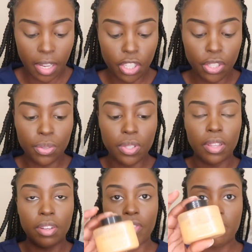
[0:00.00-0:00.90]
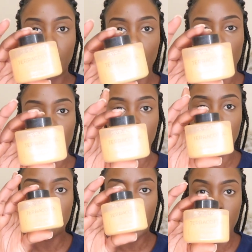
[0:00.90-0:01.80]
I use the
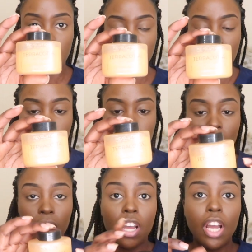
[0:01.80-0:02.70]
Revolution baking powder